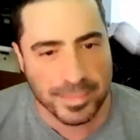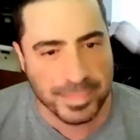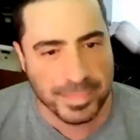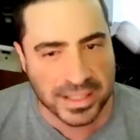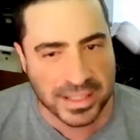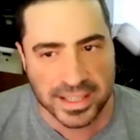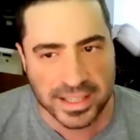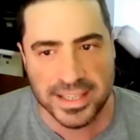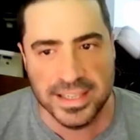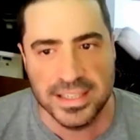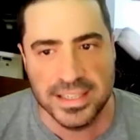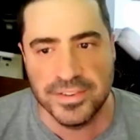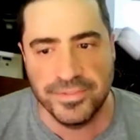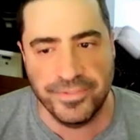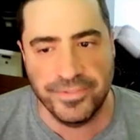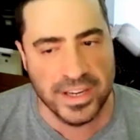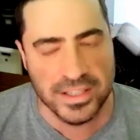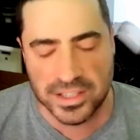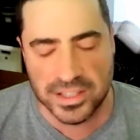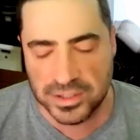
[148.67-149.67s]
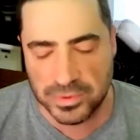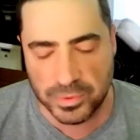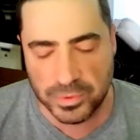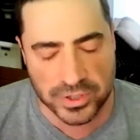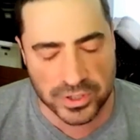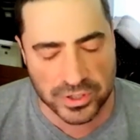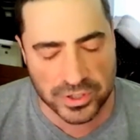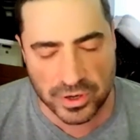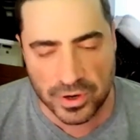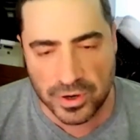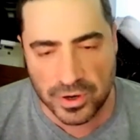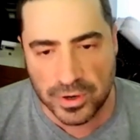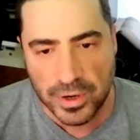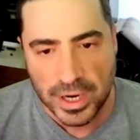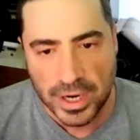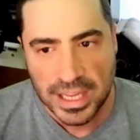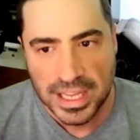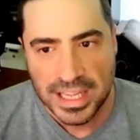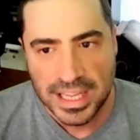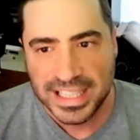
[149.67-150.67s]
but the kids' faces were so
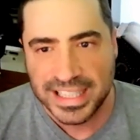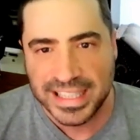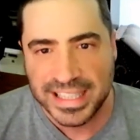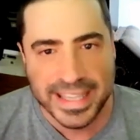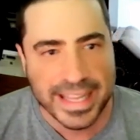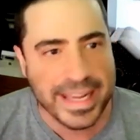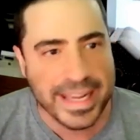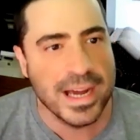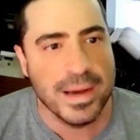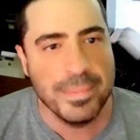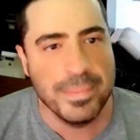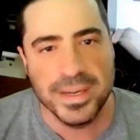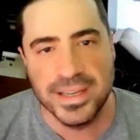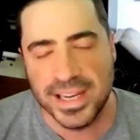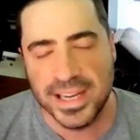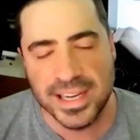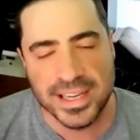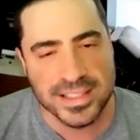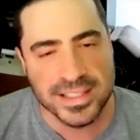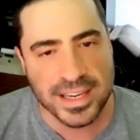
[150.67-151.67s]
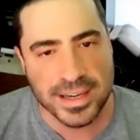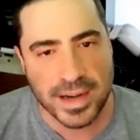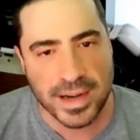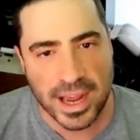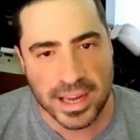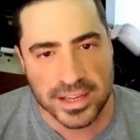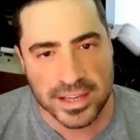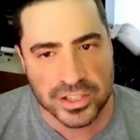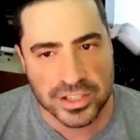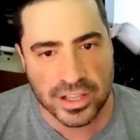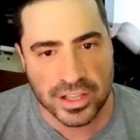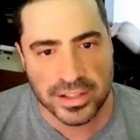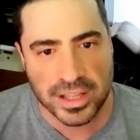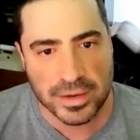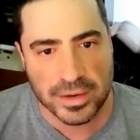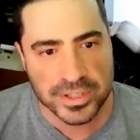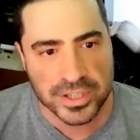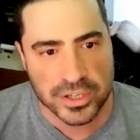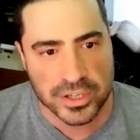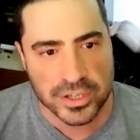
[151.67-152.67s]
lit up and nice, and I just thought that
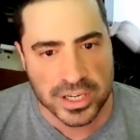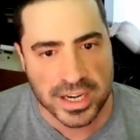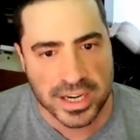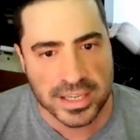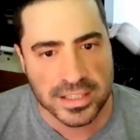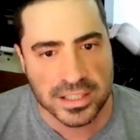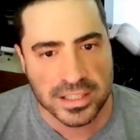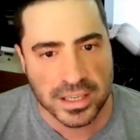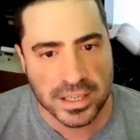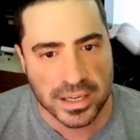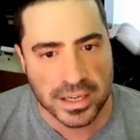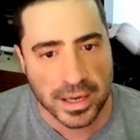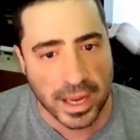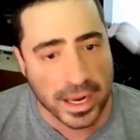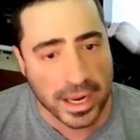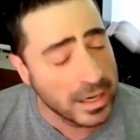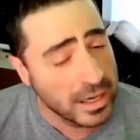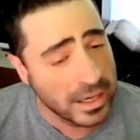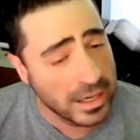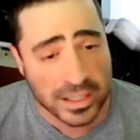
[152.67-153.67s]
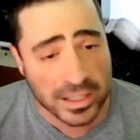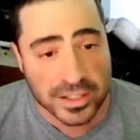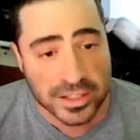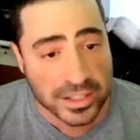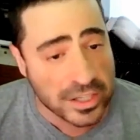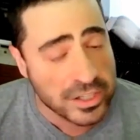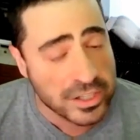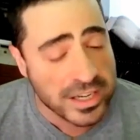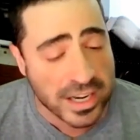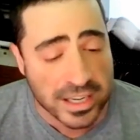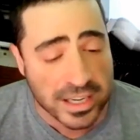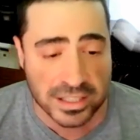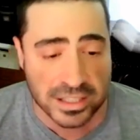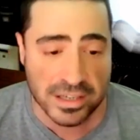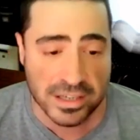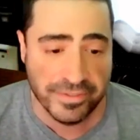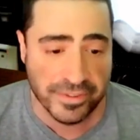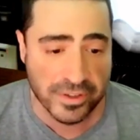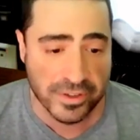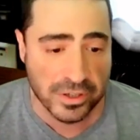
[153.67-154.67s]
was such a nice thing, and such a nice
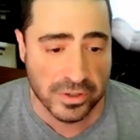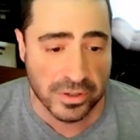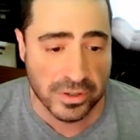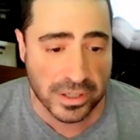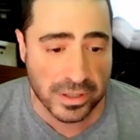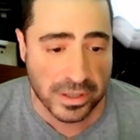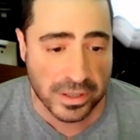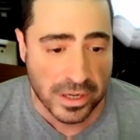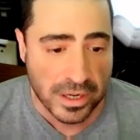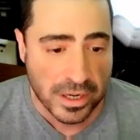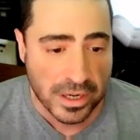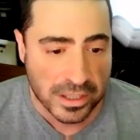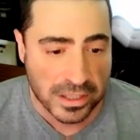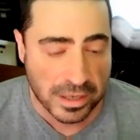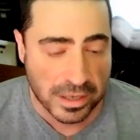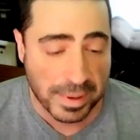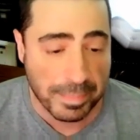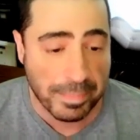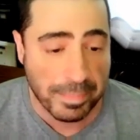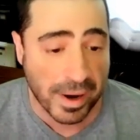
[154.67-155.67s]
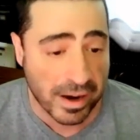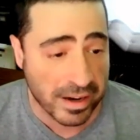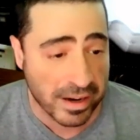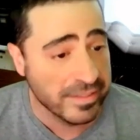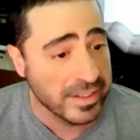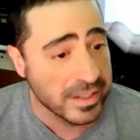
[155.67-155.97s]
thing for you to be part of.